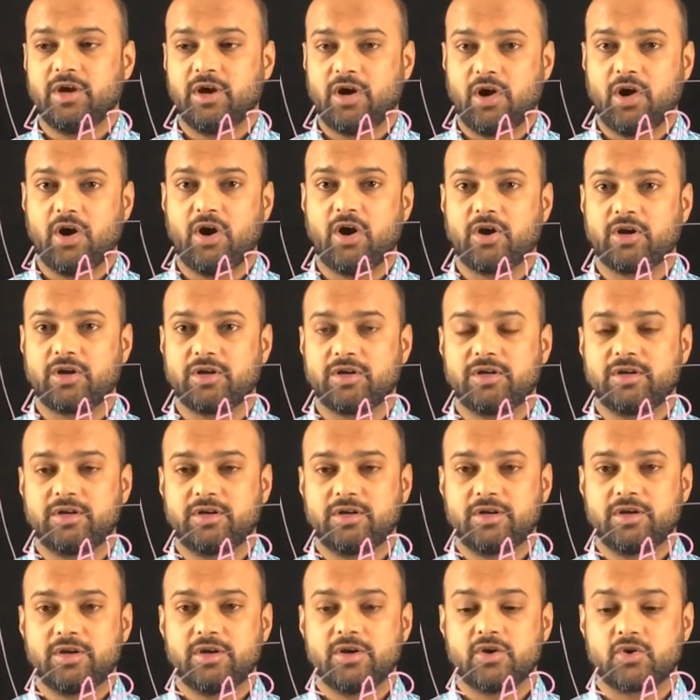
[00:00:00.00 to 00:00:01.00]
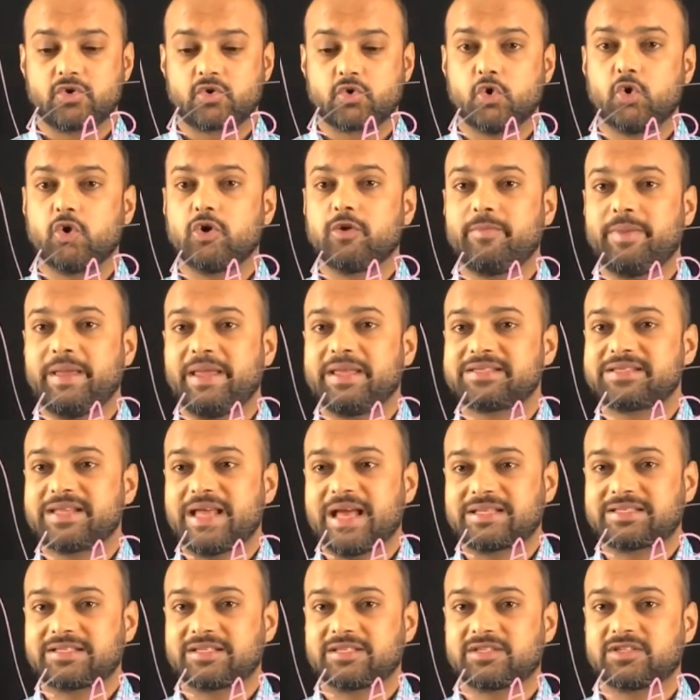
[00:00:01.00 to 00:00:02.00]
on role-based
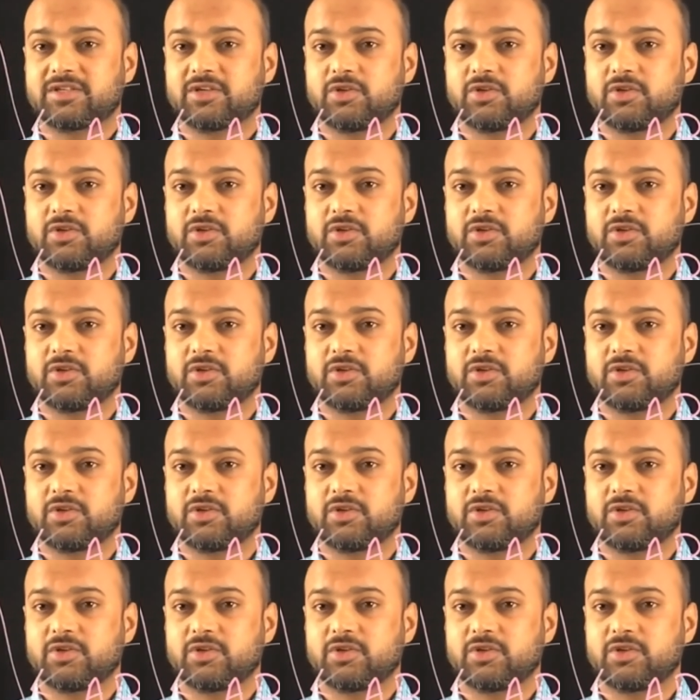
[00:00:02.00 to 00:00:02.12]
access